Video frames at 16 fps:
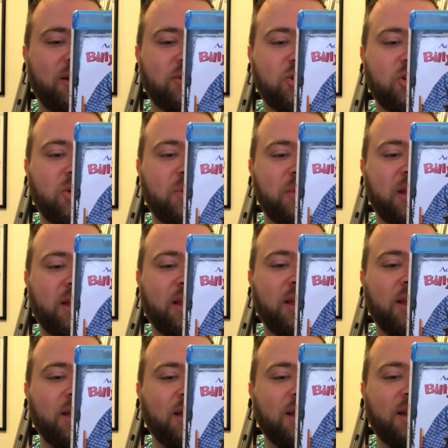here. So
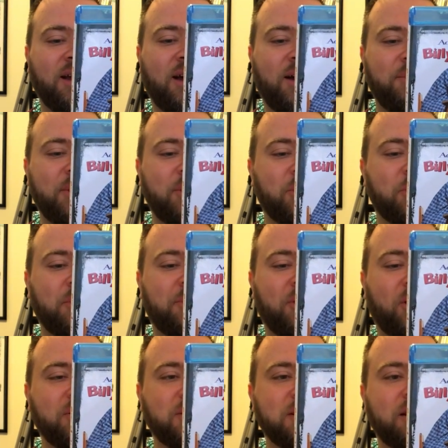many memorable
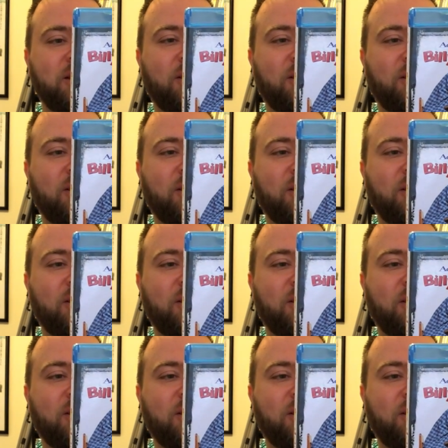parts in